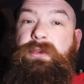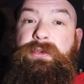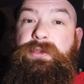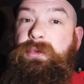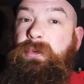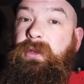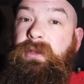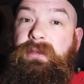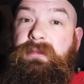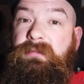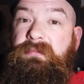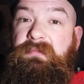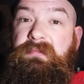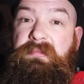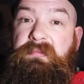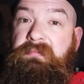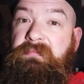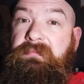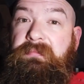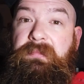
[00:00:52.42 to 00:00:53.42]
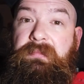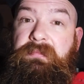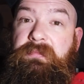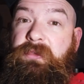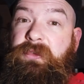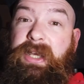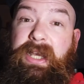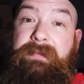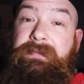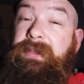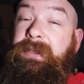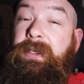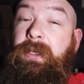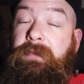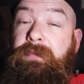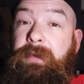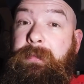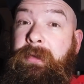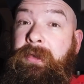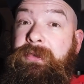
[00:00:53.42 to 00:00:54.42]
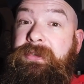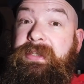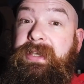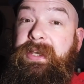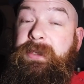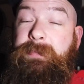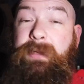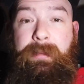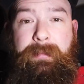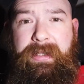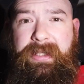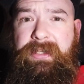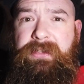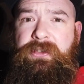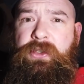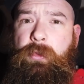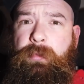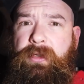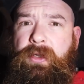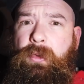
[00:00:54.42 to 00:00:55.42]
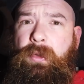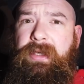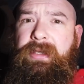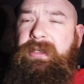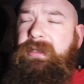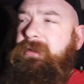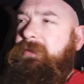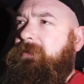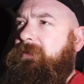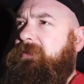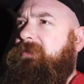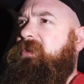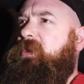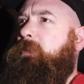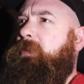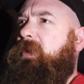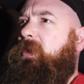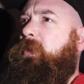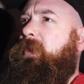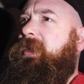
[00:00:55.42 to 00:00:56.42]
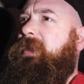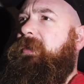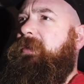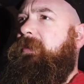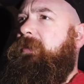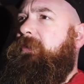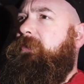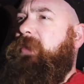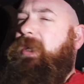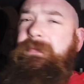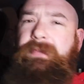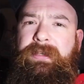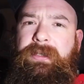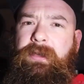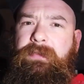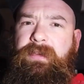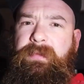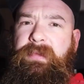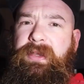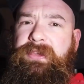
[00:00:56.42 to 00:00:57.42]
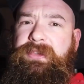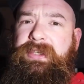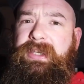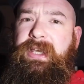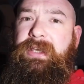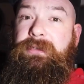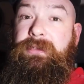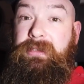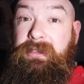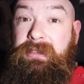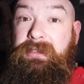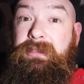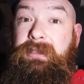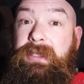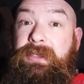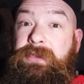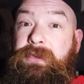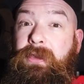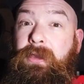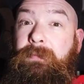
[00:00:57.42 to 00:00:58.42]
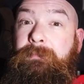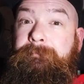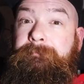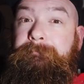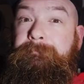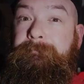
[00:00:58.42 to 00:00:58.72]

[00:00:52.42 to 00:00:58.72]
usual, driving coffee montage, but I'll make it super quick driving coffee montage. Let's go.